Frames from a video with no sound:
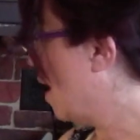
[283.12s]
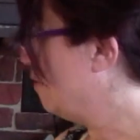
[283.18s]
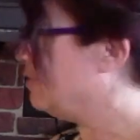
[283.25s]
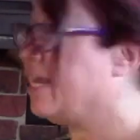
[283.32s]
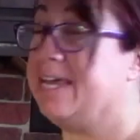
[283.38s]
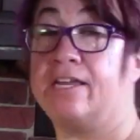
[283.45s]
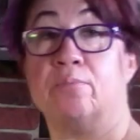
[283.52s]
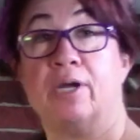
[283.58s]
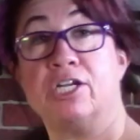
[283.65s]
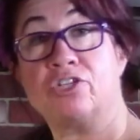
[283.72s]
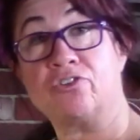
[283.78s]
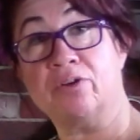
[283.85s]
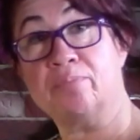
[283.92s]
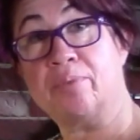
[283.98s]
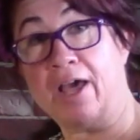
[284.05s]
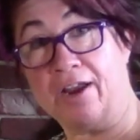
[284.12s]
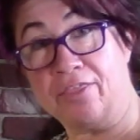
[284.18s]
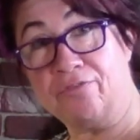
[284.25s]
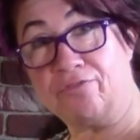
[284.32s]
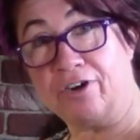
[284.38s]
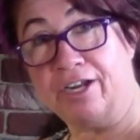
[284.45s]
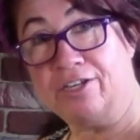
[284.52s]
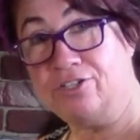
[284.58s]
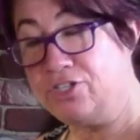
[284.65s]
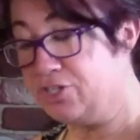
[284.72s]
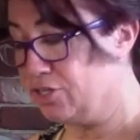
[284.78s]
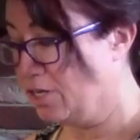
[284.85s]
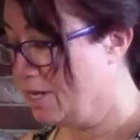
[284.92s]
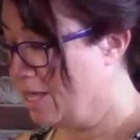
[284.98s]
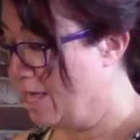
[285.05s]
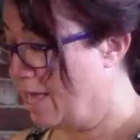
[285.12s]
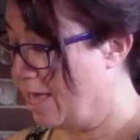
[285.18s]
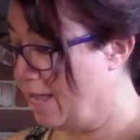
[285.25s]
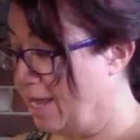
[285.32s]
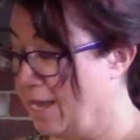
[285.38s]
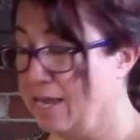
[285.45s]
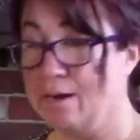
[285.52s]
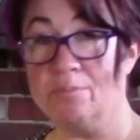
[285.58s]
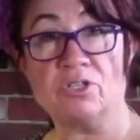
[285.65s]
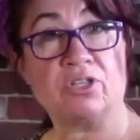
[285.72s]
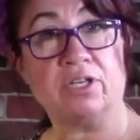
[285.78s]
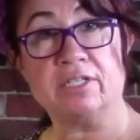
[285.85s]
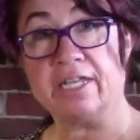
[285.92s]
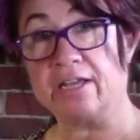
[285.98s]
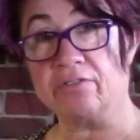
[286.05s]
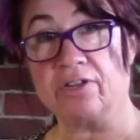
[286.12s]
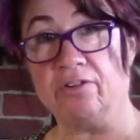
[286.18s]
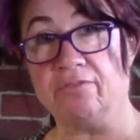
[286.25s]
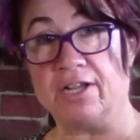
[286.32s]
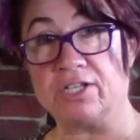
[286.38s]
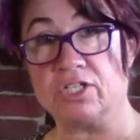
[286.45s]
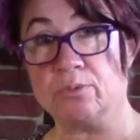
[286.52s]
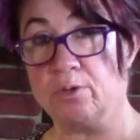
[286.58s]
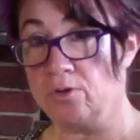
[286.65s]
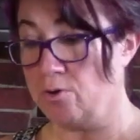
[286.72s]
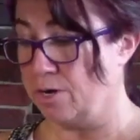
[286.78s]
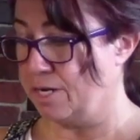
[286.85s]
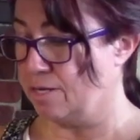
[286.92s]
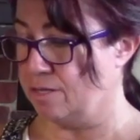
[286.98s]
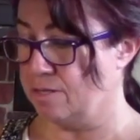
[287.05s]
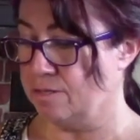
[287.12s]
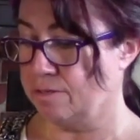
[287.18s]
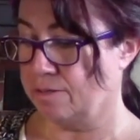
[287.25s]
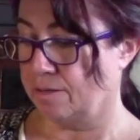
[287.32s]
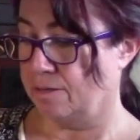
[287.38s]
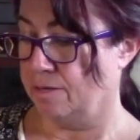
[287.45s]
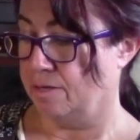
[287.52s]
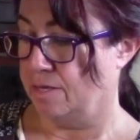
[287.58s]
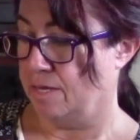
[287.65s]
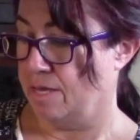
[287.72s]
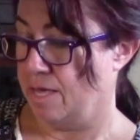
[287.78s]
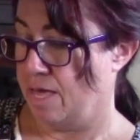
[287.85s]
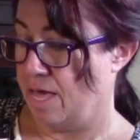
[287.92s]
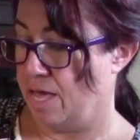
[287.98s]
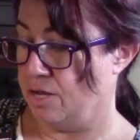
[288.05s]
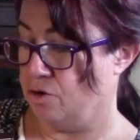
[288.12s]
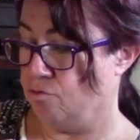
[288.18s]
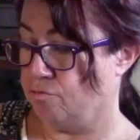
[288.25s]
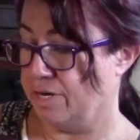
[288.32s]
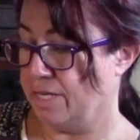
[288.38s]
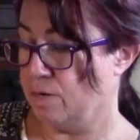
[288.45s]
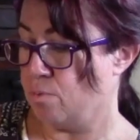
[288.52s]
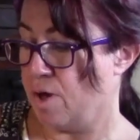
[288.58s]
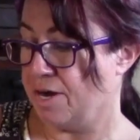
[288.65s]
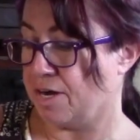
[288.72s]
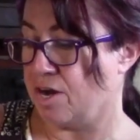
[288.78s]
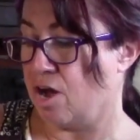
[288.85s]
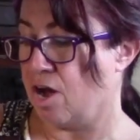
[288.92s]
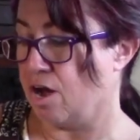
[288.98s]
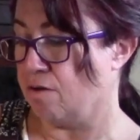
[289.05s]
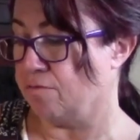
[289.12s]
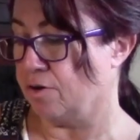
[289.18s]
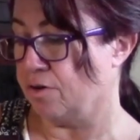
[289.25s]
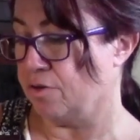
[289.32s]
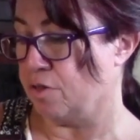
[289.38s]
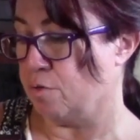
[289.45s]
I've taken my shrimp out of the fridge, and I'm just going to take a little vegetable oil, and you really want to cover